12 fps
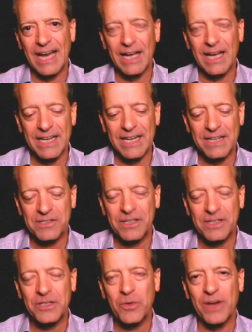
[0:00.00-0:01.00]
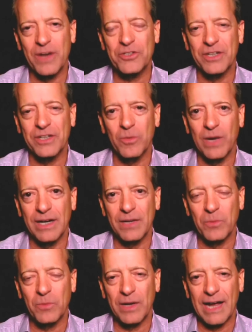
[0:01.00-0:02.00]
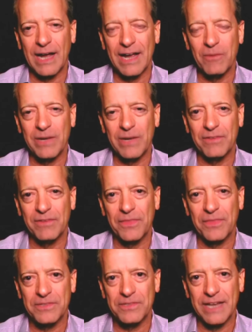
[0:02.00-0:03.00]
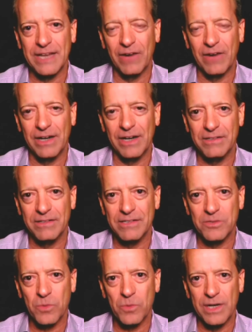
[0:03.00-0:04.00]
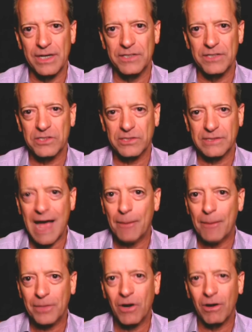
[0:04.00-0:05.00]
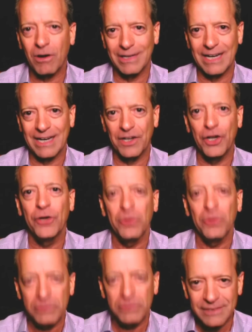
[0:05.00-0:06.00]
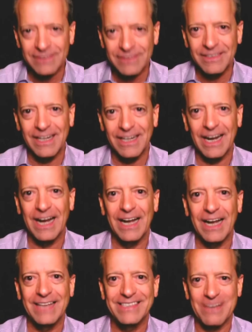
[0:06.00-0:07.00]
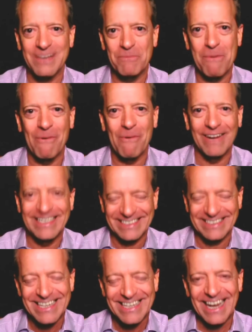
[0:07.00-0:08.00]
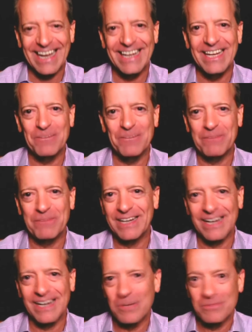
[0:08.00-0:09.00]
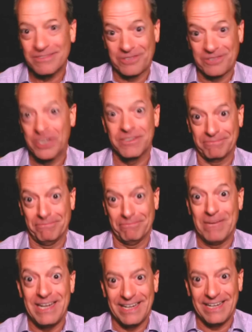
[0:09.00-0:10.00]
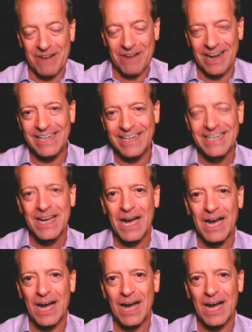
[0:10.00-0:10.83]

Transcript: Yeah, it's a good question. When, I, we have a, a saying around here, it says, when do you stop calling it new? Uh, at some point, it, it becomes just media, right?